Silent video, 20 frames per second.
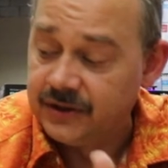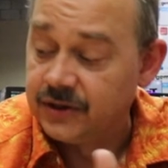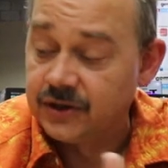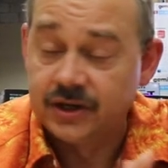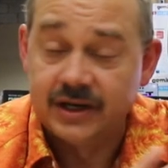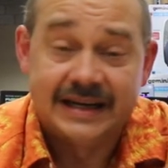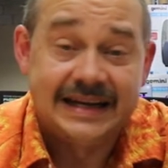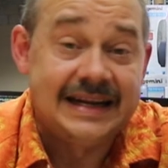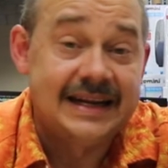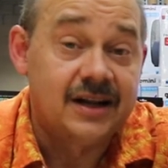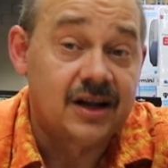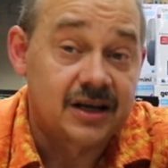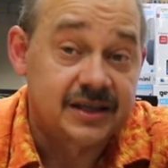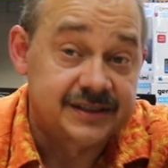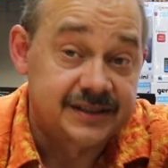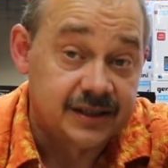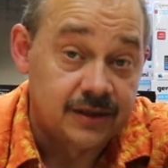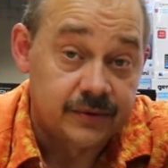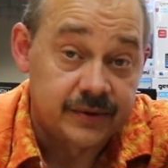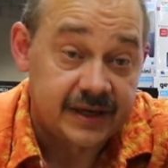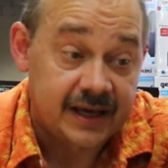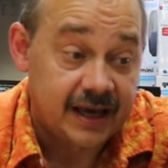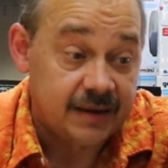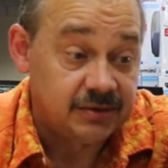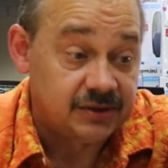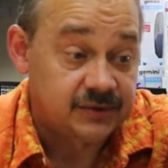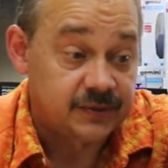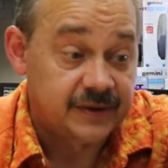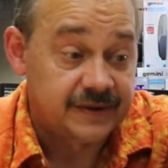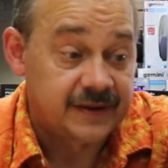You're going to need auxiliary
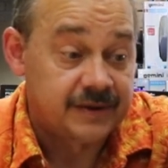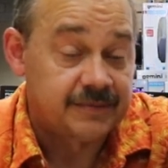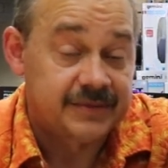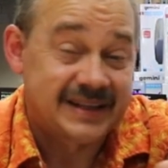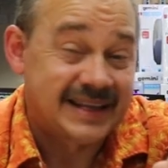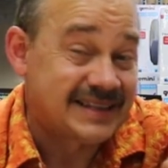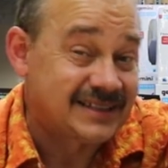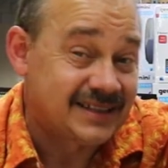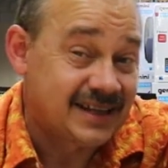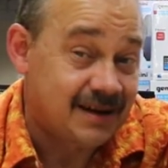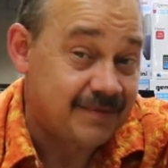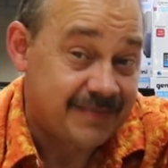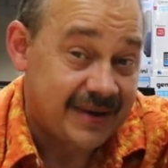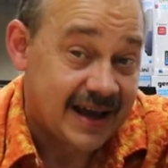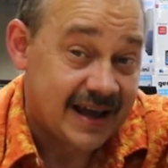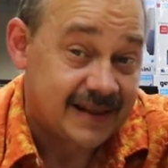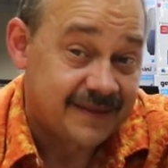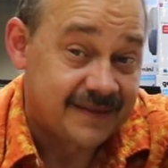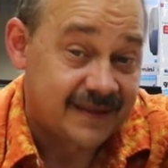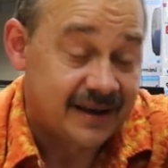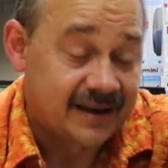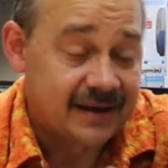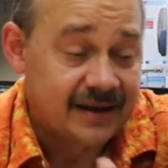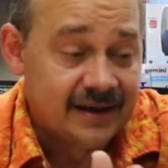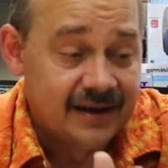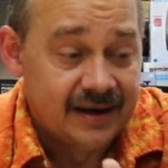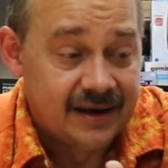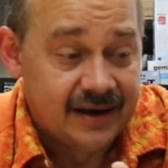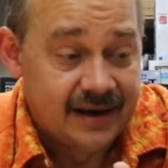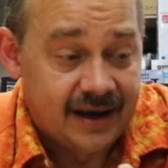cables with it, but that's not a bad thing
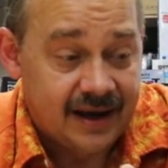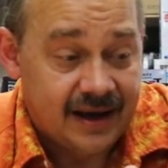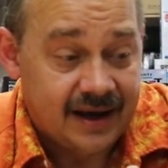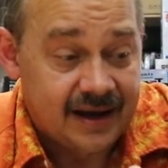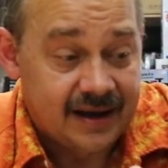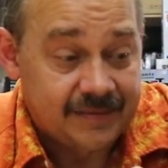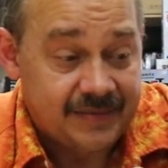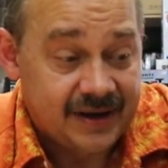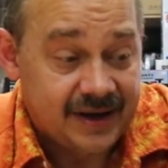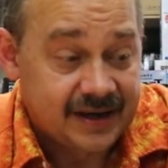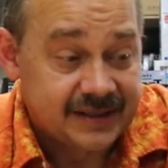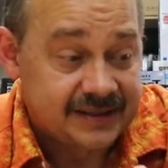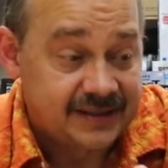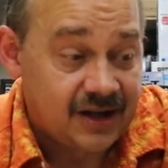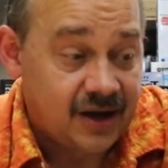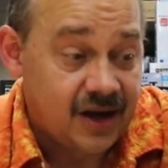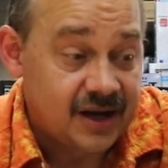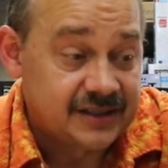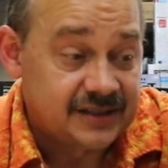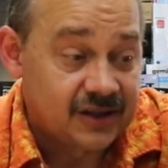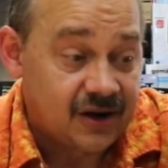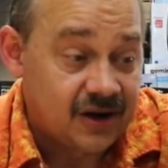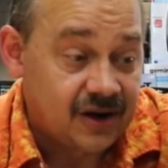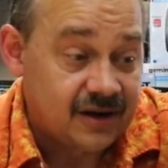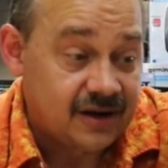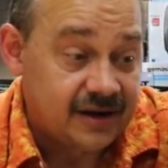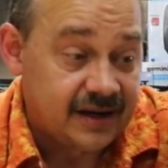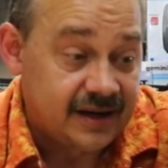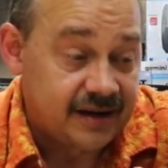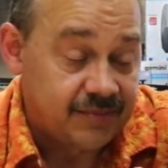uh, because the odds
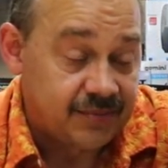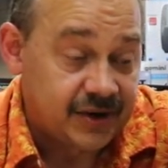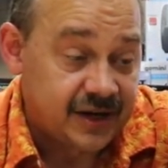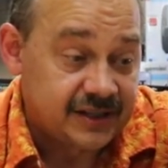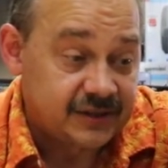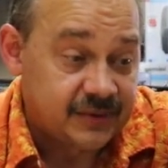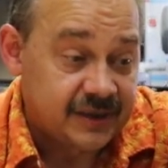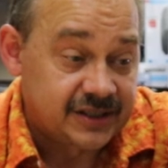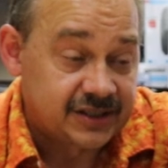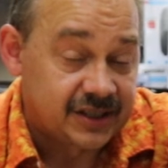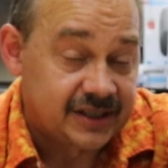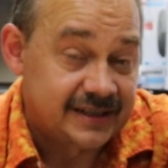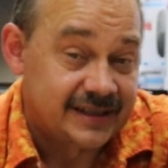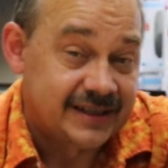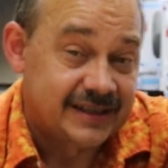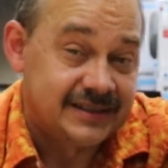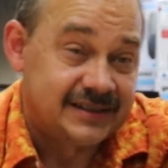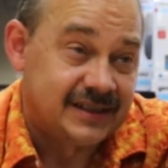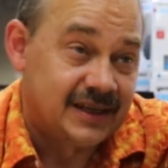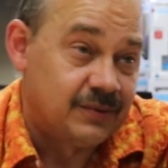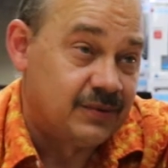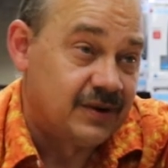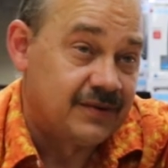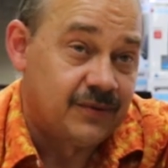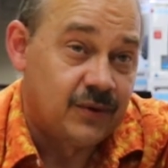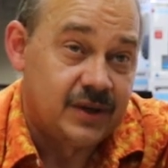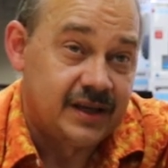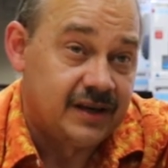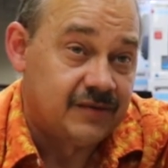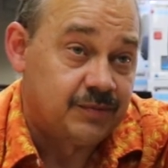are in a price range like this, they would
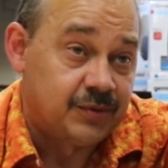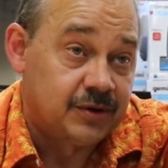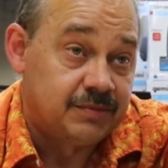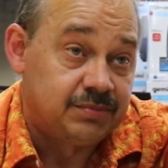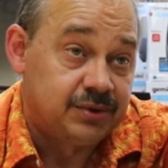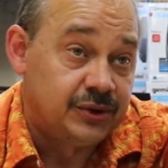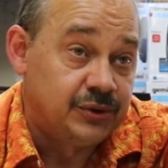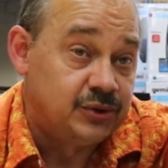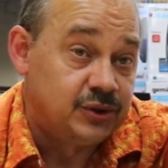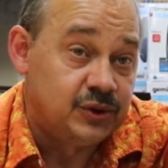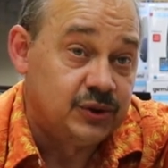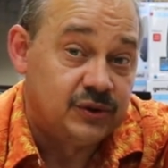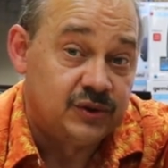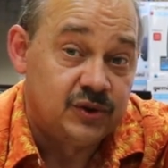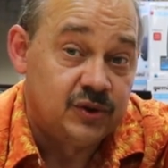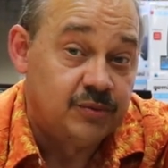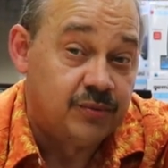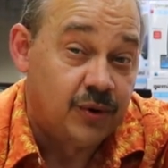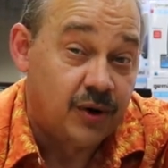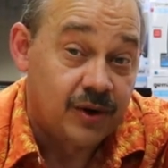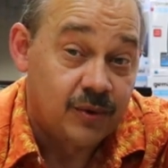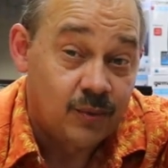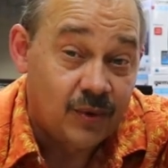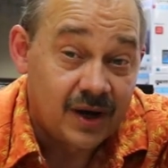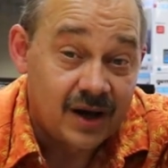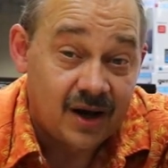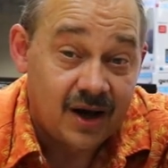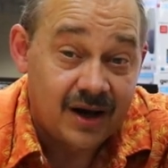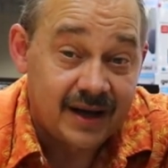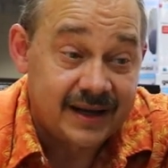have only put Bluetooth 2.1
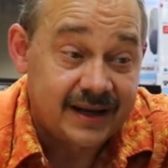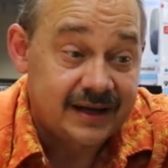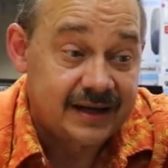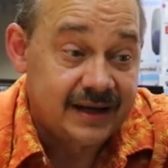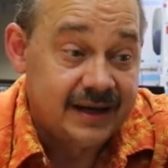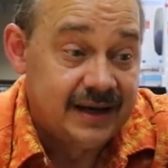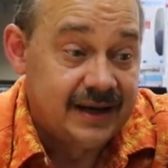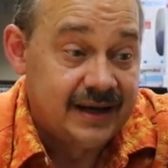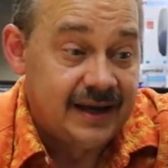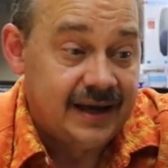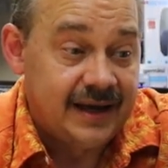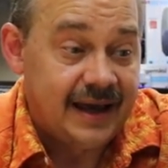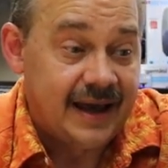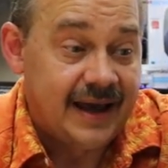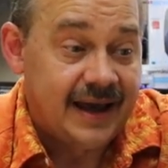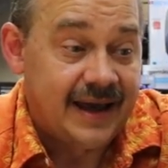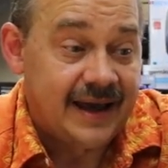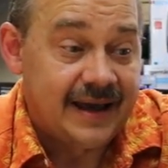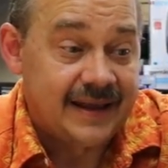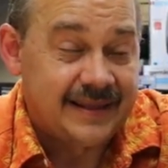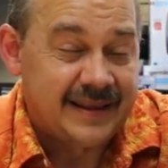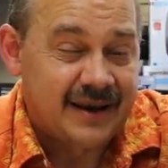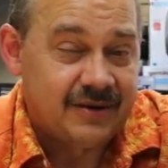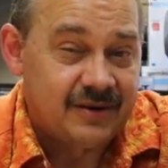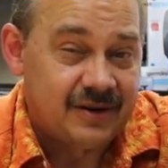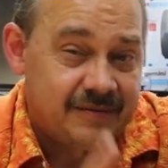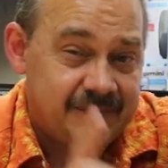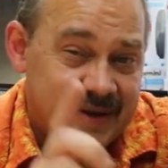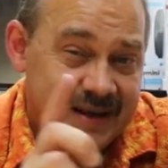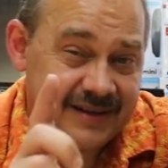on it and that
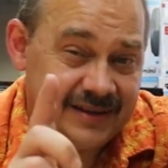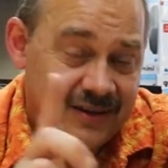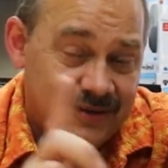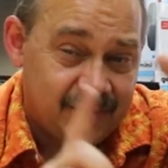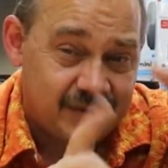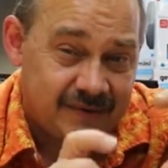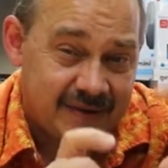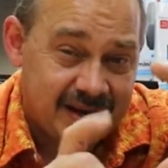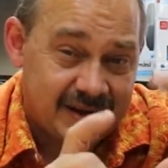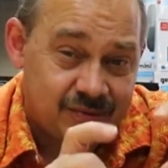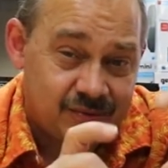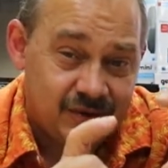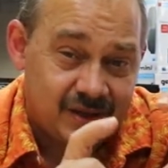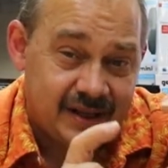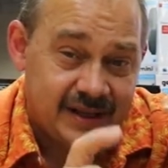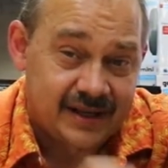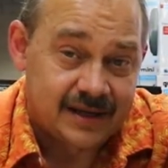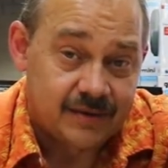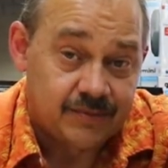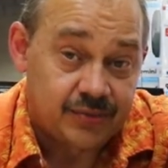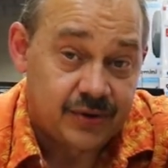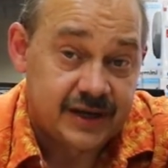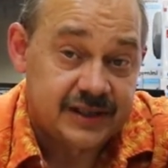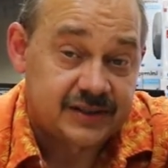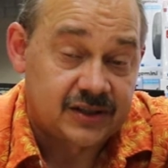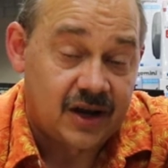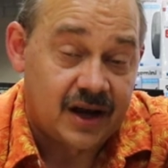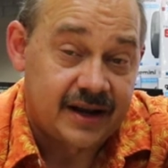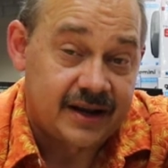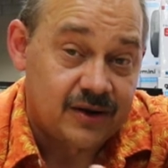would have meant you would have had really
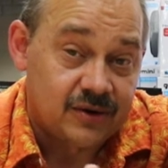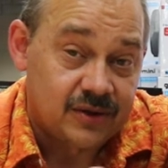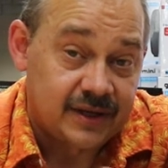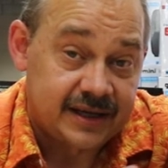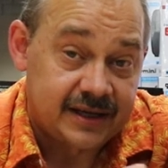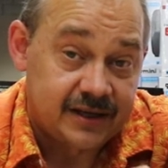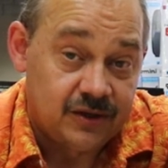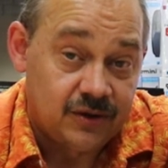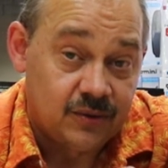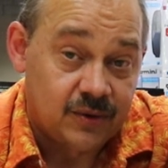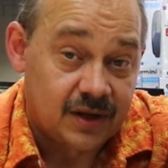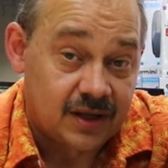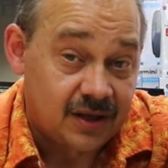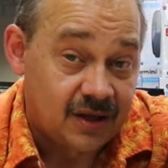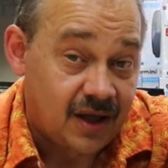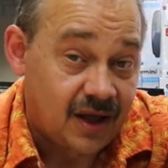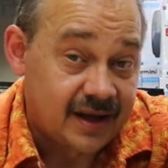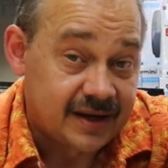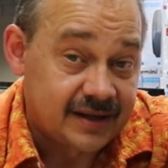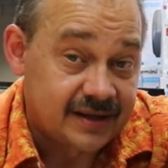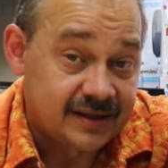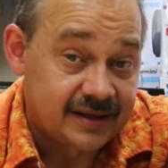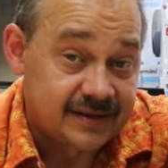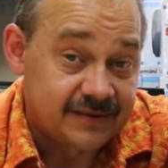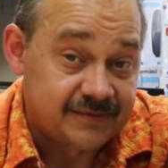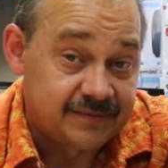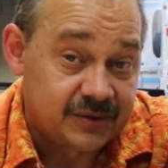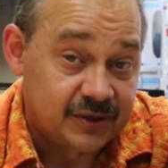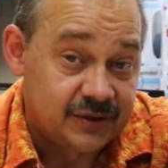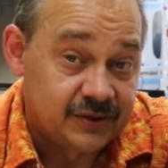compressed audio like you do on a lot
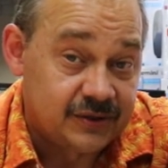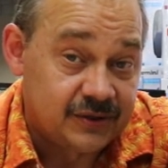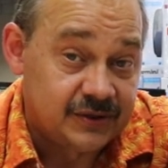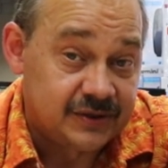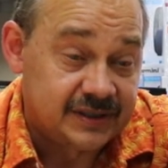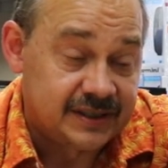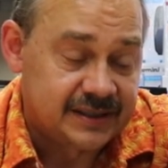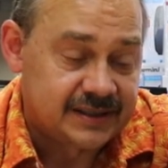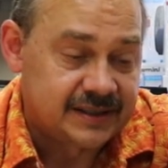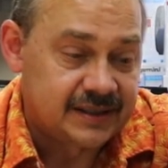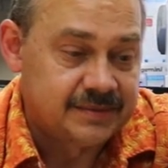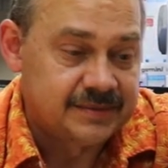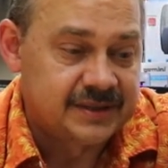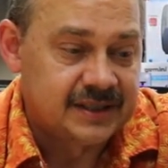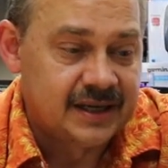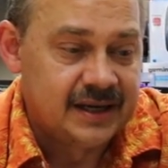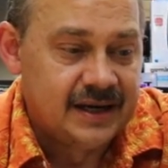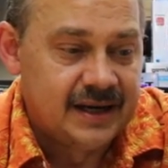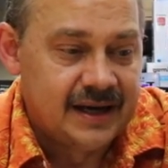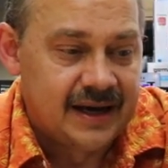of Bluetooth systems.